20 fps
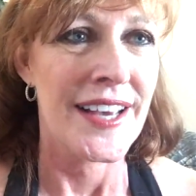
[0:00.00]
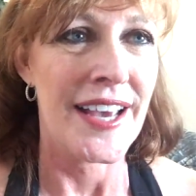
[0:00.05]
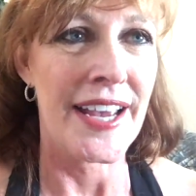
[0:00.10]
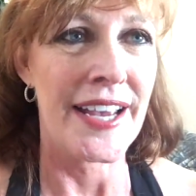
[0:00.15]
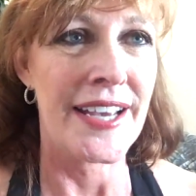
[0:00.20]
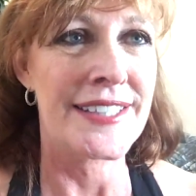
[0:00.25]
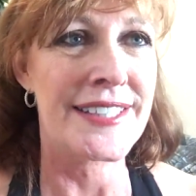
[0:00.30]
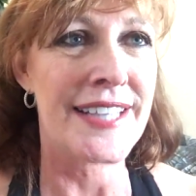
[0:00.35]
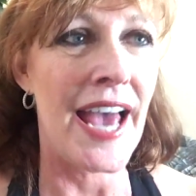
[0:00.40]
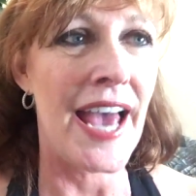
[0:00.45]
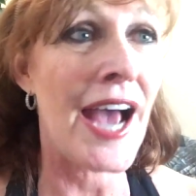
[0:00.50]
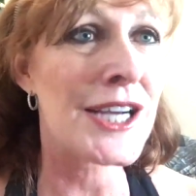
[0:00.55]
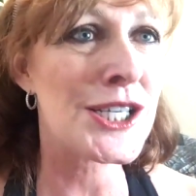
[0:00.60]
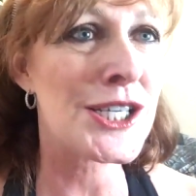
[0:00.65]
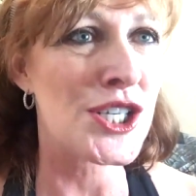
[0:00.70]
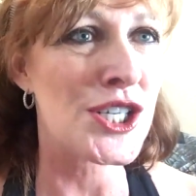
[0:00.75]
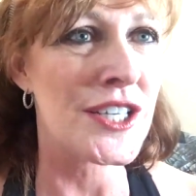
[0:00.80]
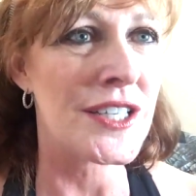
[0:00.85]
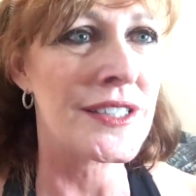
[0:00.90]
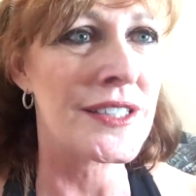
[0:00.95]
and
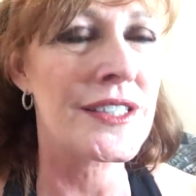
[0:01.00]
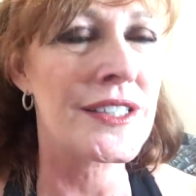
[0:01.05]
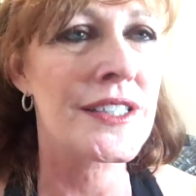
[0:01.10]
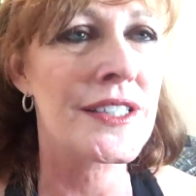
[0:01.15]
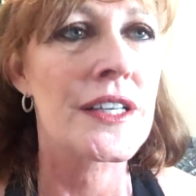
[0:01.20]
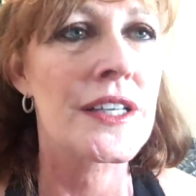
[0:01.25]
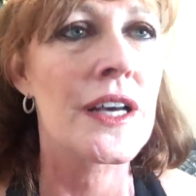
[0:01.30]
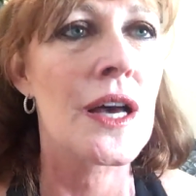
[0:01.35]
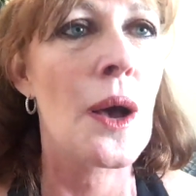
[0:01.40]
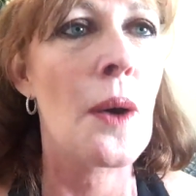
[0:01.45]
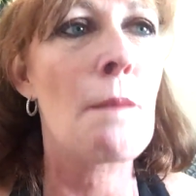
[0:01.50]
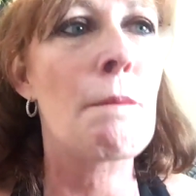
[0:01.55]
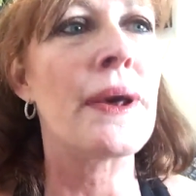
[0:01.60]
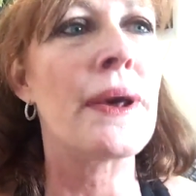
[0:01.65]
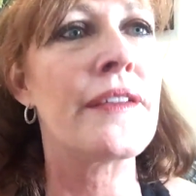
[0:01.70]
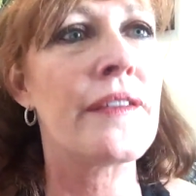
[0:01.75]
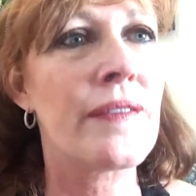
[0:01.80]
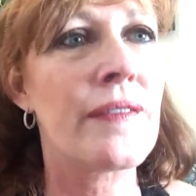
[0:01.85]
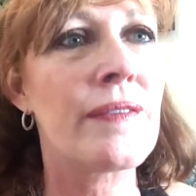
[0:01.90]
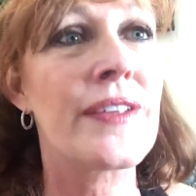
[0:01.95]
action,
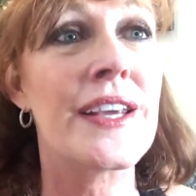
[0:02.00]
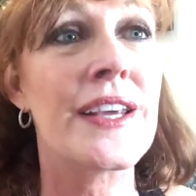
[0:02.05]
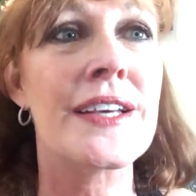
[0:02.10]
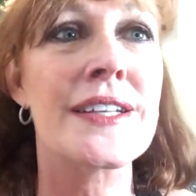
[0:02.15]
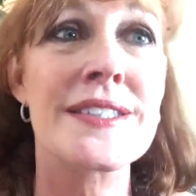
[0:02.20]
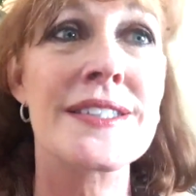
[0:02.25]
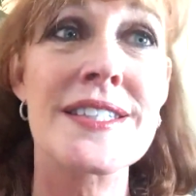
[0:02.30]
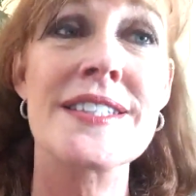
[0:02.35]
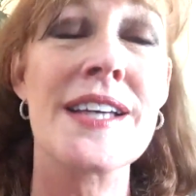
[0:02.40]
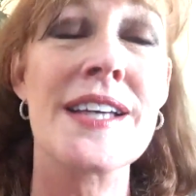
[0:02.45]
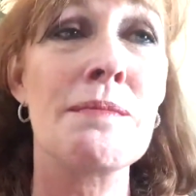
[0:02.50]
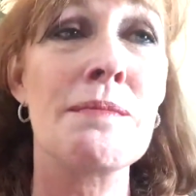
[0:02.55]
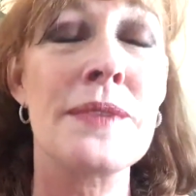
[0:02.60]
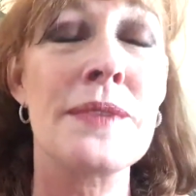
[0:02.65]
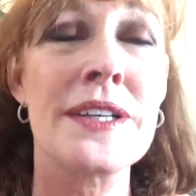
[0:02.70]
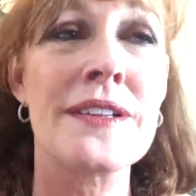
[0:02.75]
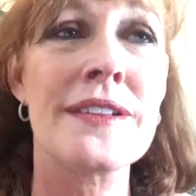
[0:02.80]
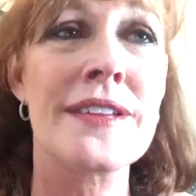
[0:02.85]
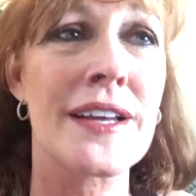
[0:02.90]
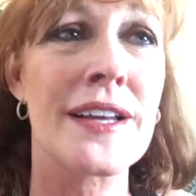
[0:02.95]
but it's
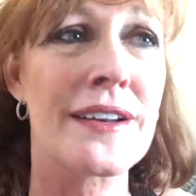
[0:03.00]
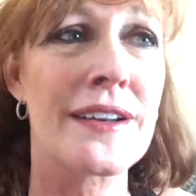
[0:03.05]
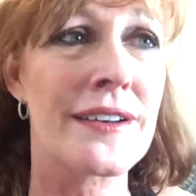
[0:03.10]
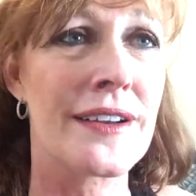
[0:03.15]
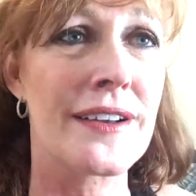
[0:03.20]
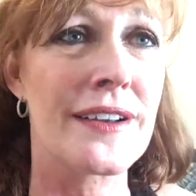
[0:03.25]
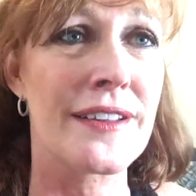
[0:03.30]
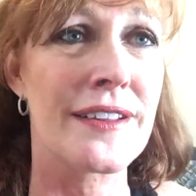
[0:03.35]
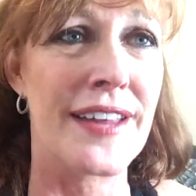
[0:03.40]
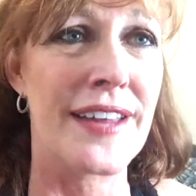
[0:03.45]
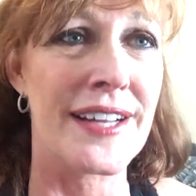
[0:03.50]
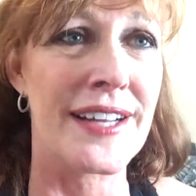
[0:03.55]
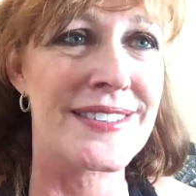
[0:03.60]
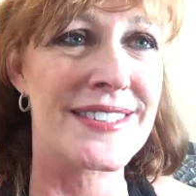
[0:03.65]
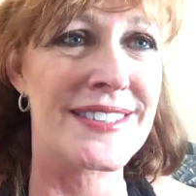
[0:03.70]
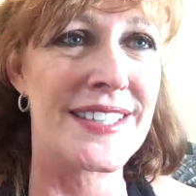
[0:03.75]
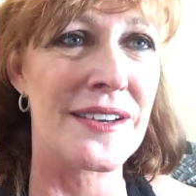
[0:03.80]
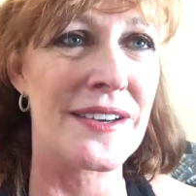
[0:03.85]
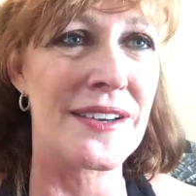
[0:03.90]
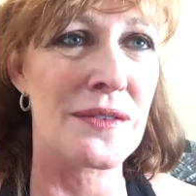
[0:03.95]
something that
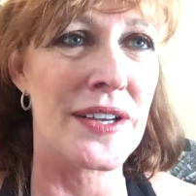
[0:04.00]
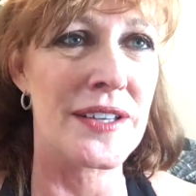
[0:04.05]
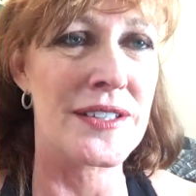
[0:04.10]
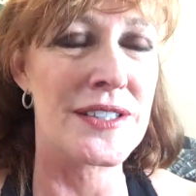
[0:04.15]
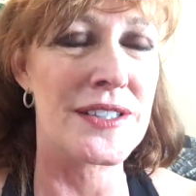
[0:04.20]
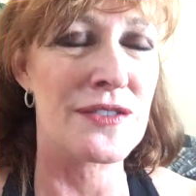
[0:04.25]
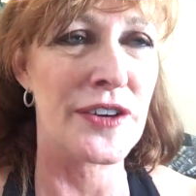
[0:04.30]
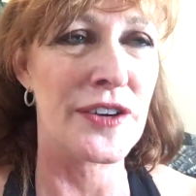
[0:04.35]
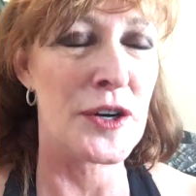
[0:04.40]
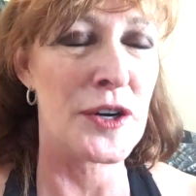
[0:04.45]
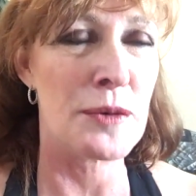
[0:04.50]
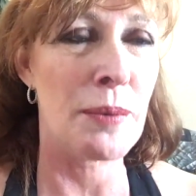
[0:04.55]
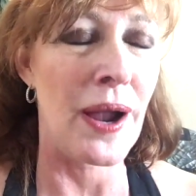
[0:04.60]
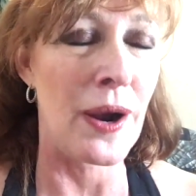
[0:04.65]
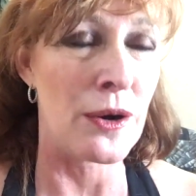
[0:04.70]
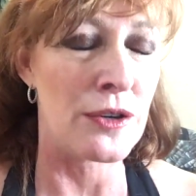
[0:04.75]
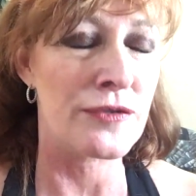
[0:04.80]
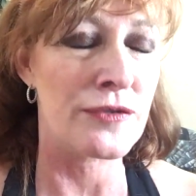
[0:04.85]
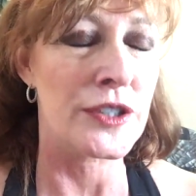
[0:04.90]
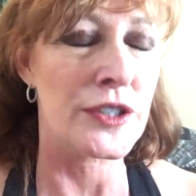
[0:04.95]
is very
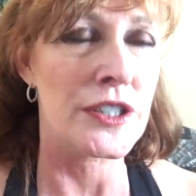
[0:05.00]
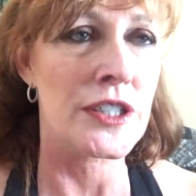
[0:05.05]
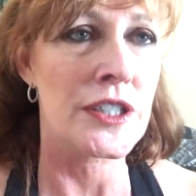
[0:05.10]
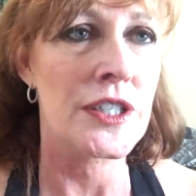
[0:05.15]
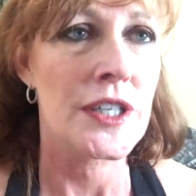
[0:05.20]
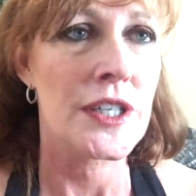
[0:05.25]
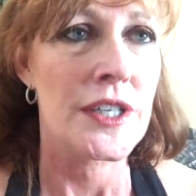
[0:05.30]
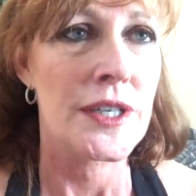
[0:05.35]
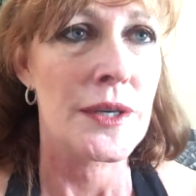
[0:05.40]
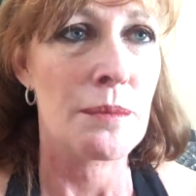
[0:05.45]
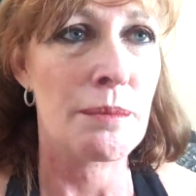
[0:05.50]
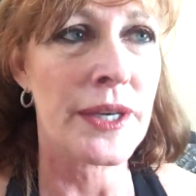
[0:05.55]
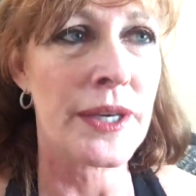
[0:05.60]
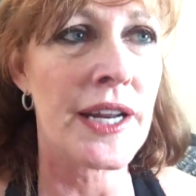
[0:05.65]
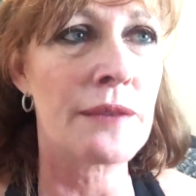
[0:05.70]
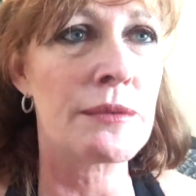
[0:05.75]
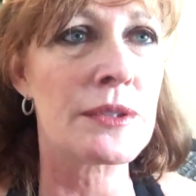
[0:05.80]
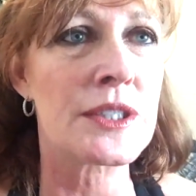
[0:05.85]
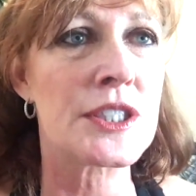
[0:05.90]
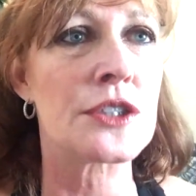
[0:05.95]
powerful.
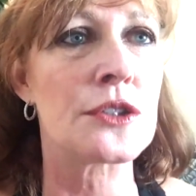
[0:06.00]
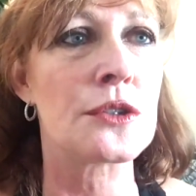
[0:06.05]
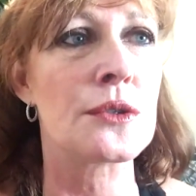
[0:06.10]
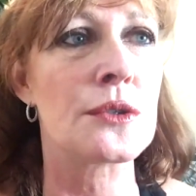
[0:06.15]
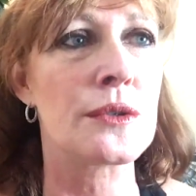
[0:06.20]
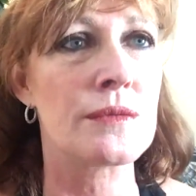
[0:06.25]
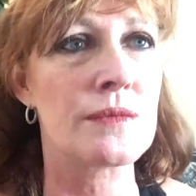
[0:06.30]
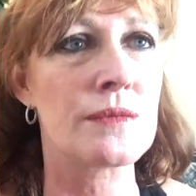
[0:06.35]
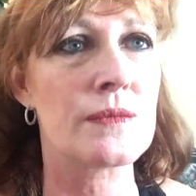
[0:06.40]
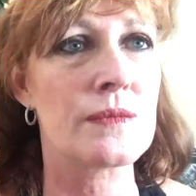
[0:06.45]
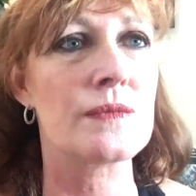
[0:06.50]
Being able to